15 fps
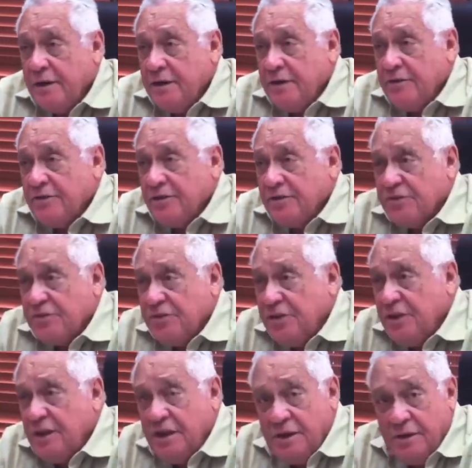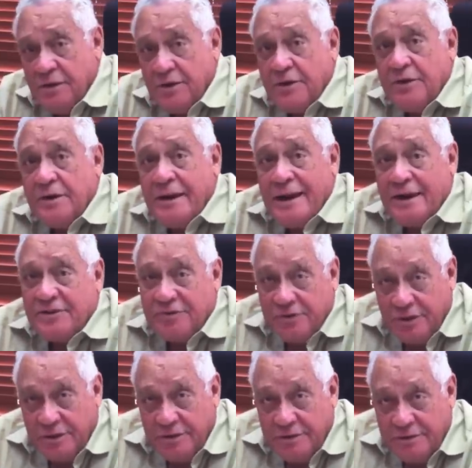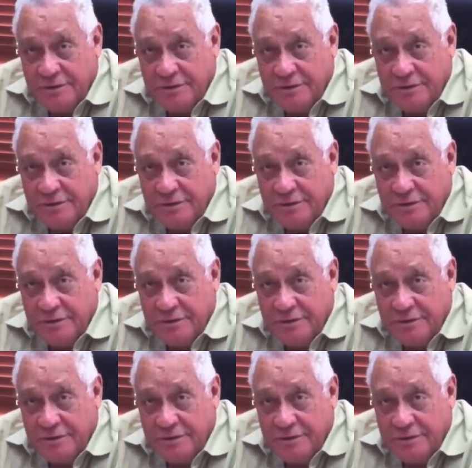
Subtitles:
needs a sea-air connection.